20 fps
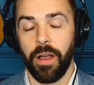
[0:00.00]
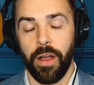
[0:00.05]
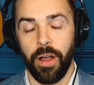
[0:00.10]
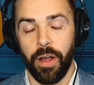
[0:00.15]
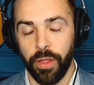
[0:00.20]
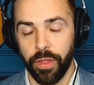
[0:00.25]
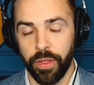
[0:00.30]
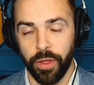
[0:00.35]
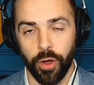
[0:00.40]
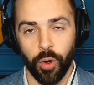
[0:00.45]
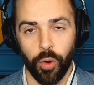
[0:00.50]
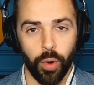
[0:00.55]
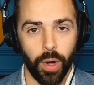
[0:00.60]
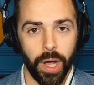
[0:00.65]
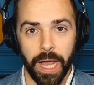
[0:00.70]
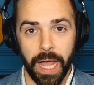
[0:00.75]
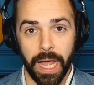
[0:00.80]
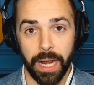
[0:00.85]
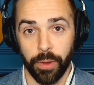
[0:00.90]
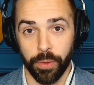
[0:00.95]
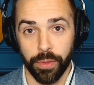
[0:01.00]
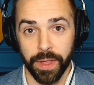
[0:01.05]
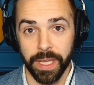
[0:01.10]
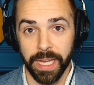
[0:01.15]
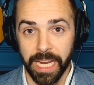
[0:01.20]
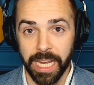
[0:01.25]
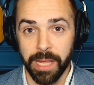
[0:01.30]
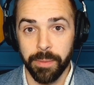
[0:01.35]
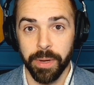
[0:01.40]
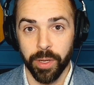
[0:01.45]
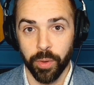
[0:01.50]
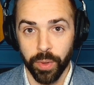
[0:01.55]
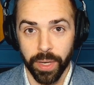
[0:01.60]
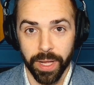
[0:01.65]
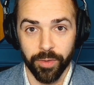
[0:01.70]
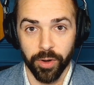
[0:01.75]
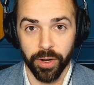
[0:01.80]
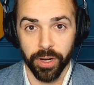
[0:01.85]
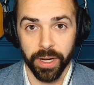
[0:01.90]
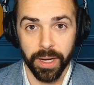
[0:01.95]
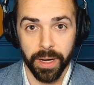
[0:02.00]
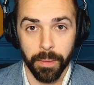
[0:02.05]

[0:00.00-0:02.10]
Although I don't think anybody would ever